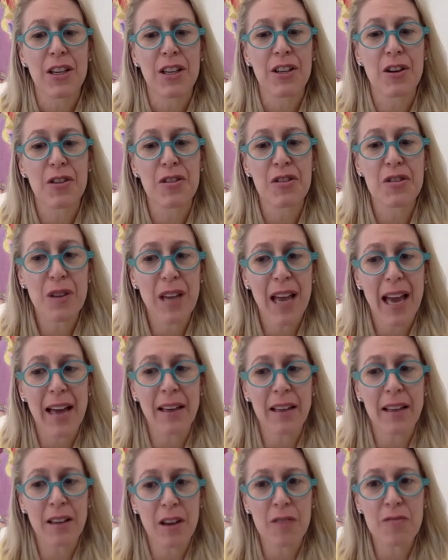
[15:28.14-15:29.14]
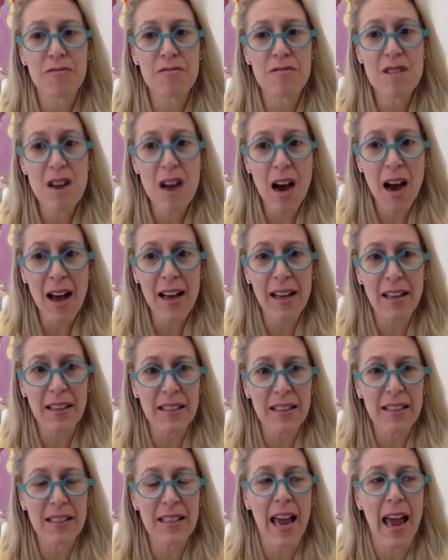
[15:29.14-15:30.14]
You know, you can go
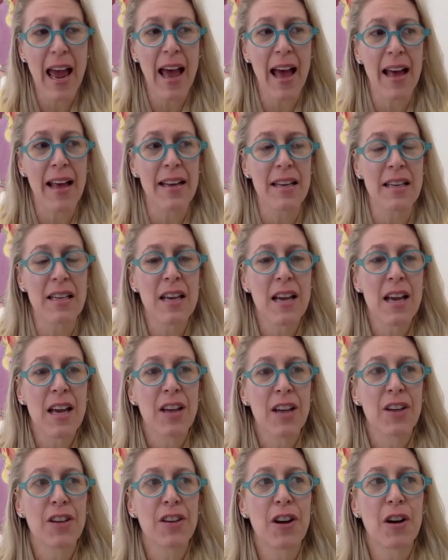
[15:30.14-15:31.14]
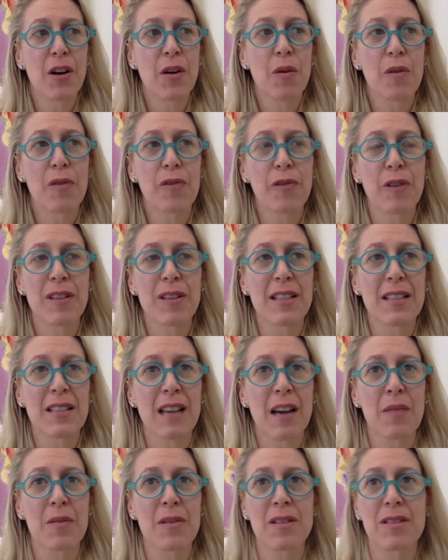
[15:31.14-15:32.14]
nuts. And, you know, for instance,
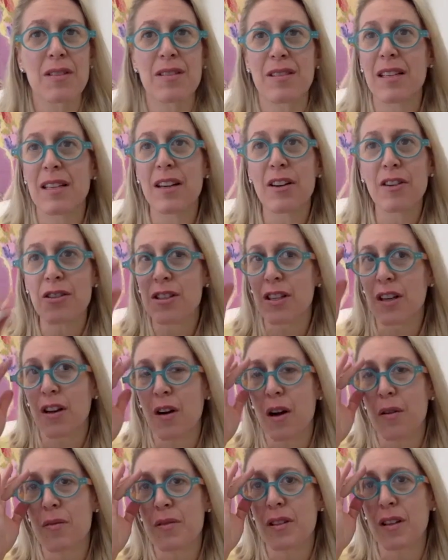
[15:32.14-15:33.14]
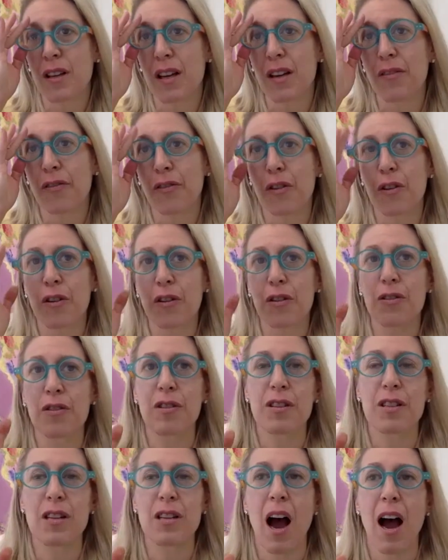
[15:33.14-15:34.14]
I was years ago, I was looking
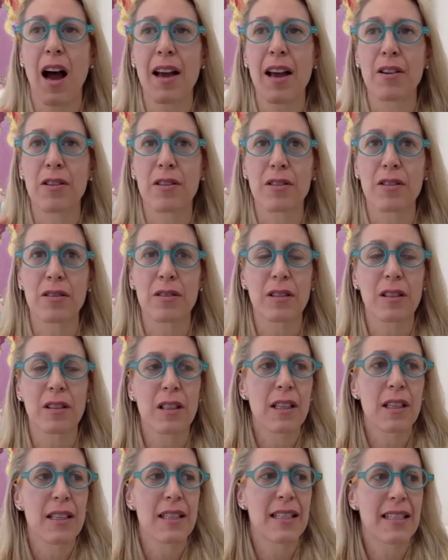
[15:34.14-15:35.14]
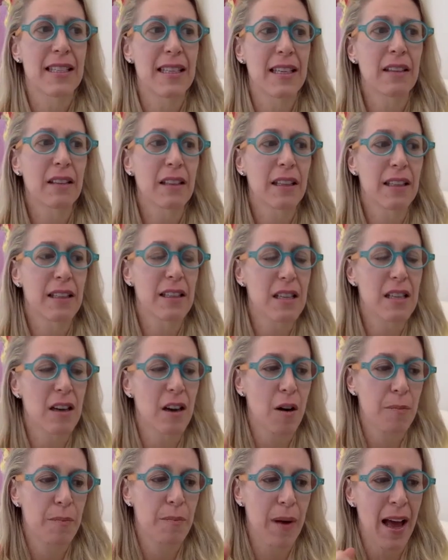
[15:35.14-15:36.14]
for tile sealant in
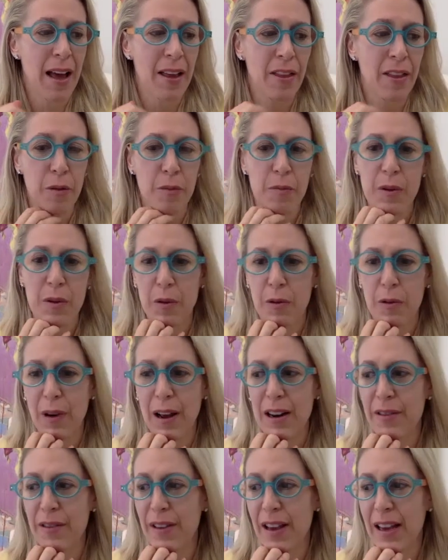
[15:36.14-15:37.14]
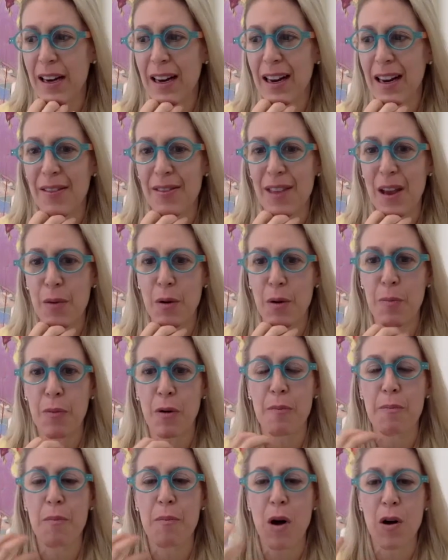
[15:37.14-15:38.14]
our bathroom we were renovating, and they were
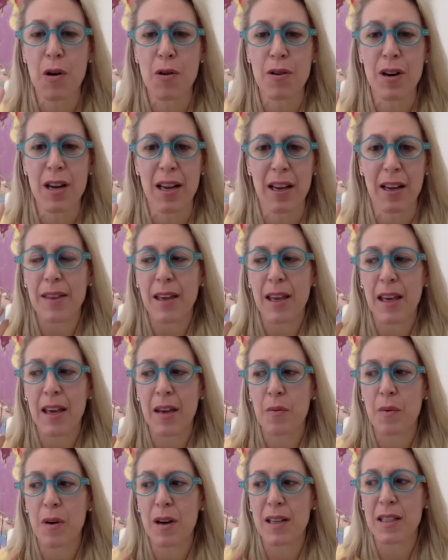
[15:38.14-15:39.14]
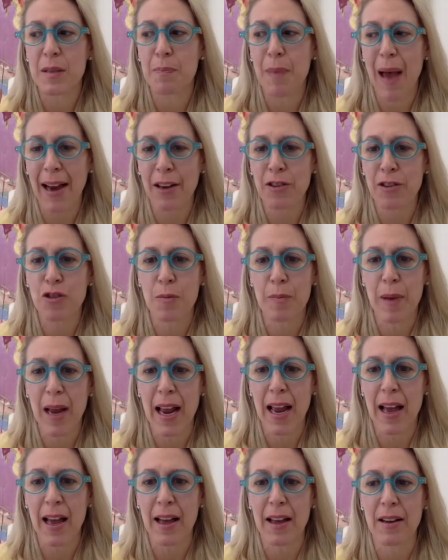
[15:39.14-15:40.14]
promoting, I think it was
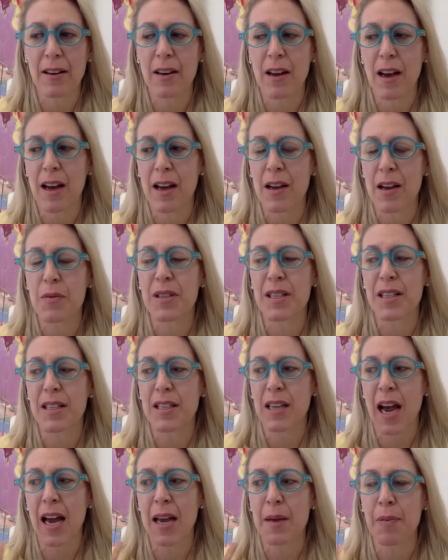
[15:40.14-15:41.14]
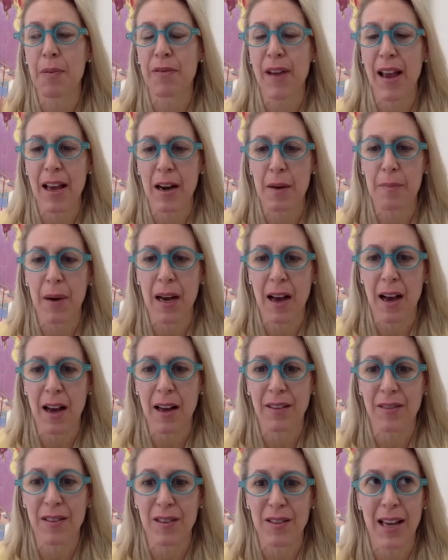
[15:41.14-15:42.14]
Bactriban. Uh, it was a type of
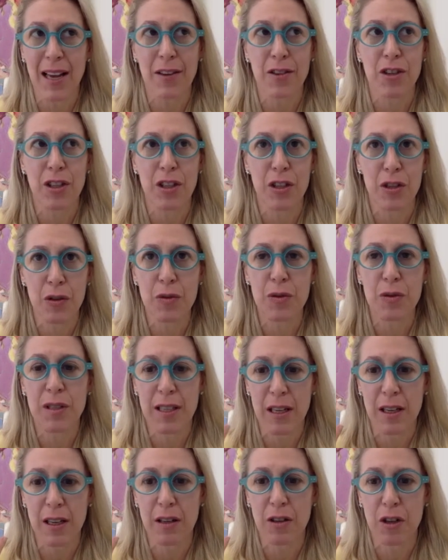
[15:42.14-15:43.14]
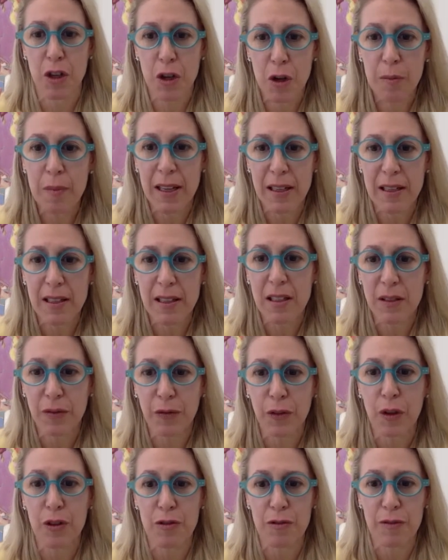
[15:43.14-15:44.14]
antibiotic that's actually used in humans
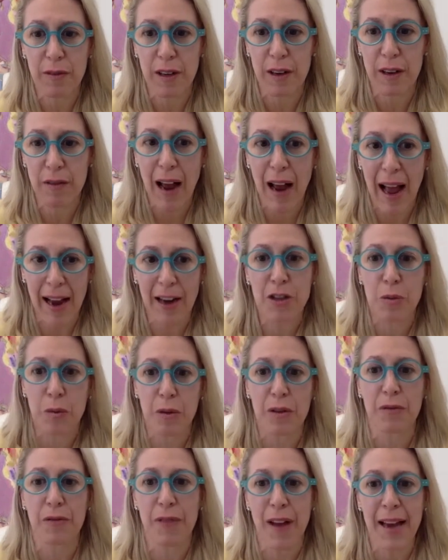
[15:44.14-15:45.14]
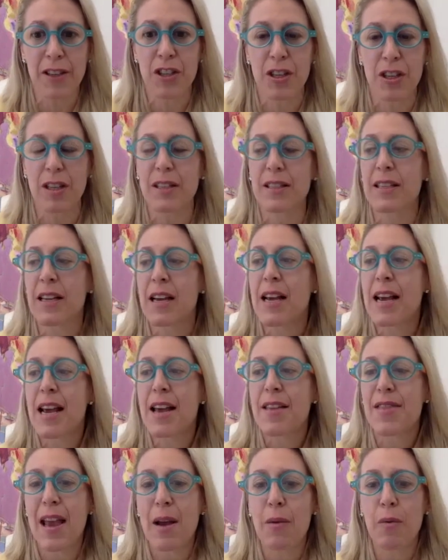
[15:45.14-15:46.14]
for actual infections.
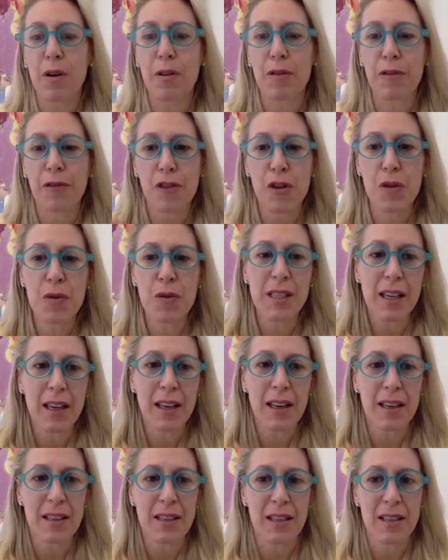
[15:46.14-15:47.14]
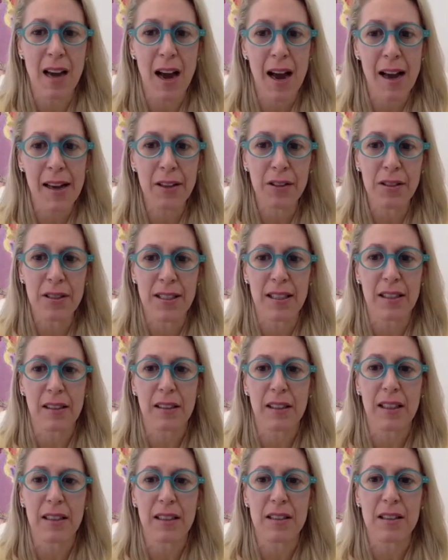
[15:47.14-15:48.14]
They were infusing it into tile
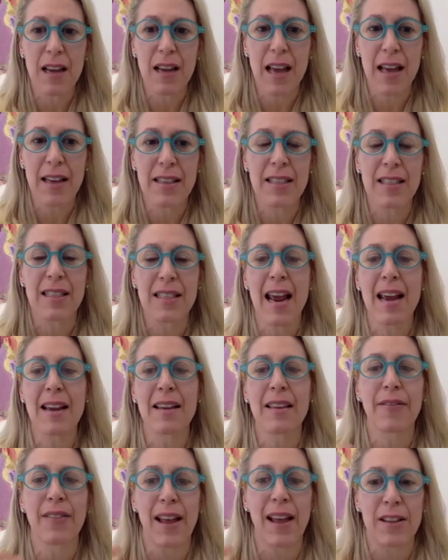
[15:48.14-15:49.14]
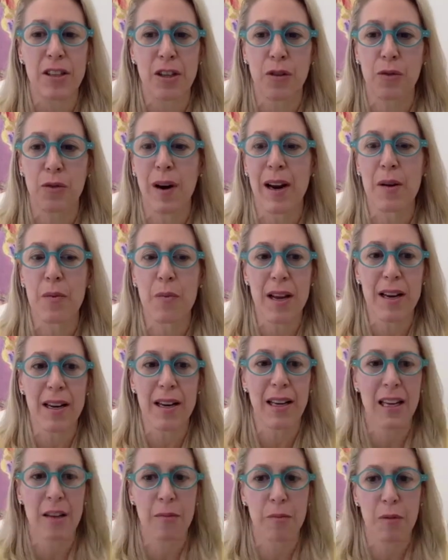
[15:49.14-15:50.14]
sealant and saying that that's a great way to
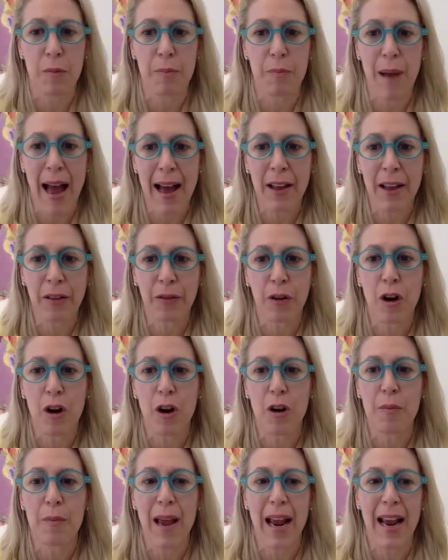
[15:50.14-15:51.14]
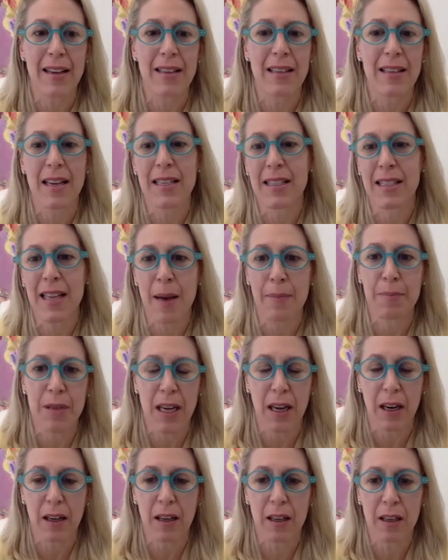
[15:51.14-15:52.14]
keep your bathroom
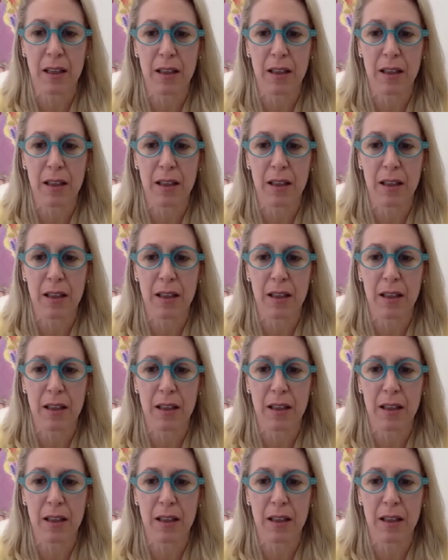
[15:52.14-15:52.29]
antiseptic.